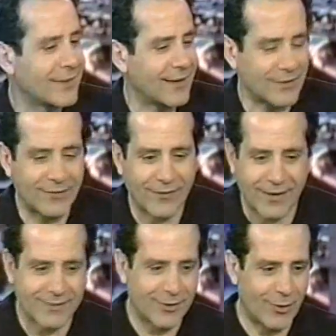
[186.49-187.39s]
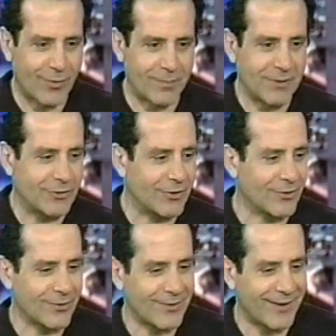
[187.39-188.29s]
Thanks. I find, you know, the
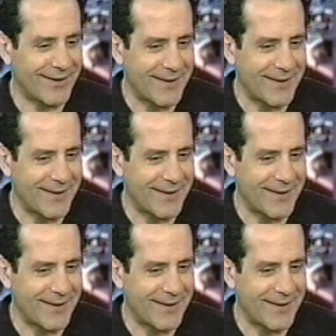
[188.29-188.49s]
busier I